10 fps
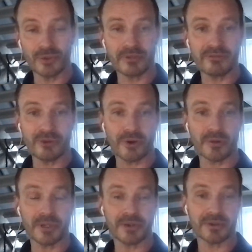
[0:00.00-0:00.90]
2 and
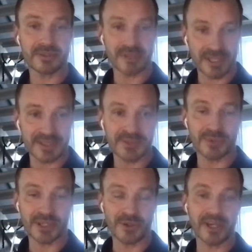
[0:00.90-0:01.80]
4, because
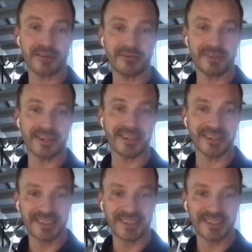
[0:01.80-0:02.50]
that's when you have